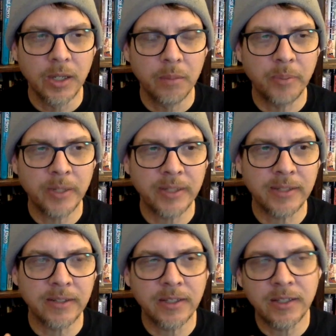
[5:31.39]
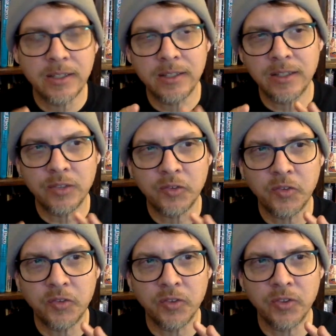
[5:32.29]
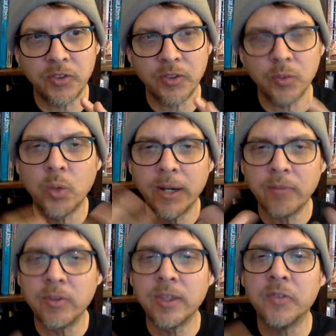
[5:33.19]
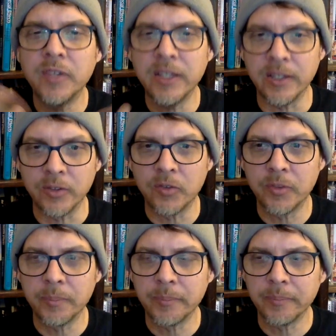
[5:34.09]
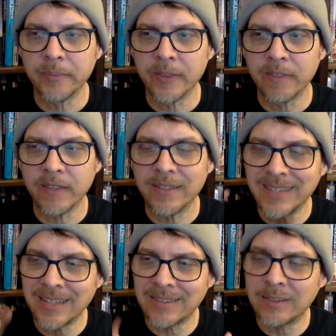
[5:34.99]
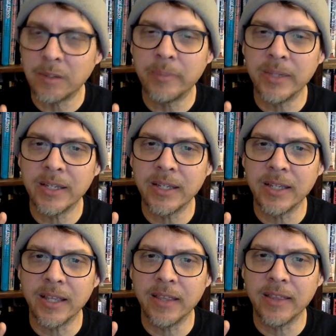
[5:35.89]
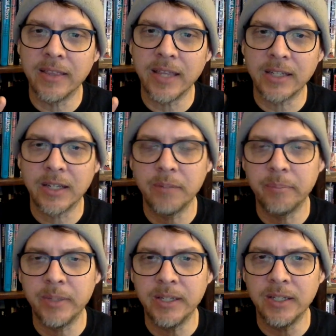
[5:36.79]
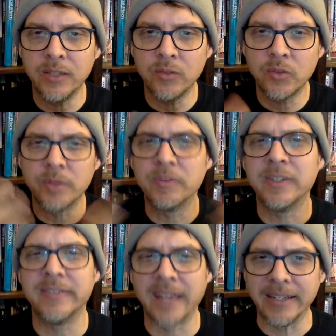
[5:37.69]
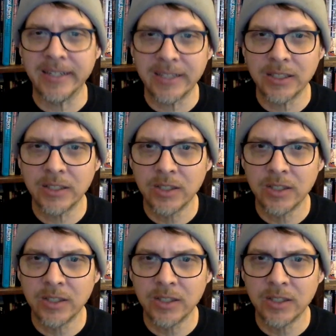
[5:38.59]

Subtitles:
But this, whatever this is, it's not something that can be sort of decided.